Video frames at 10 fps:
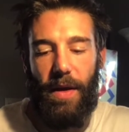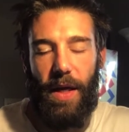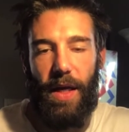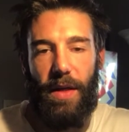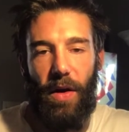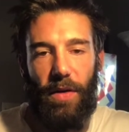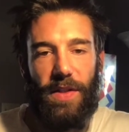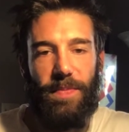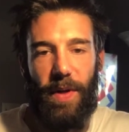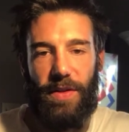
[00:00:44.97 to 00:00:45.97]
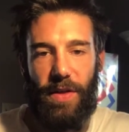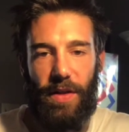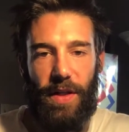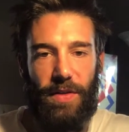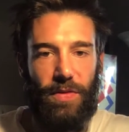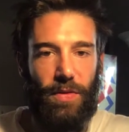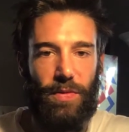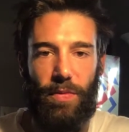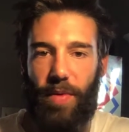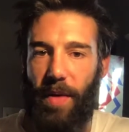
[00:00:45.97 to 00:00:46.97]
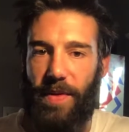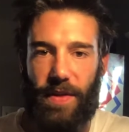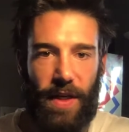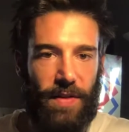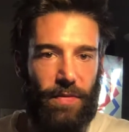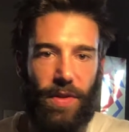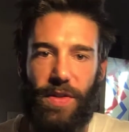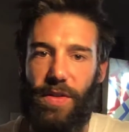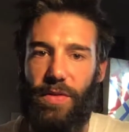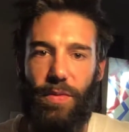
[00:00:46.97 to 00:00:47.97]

And all these Spanish conquistadors were promised lands of riches,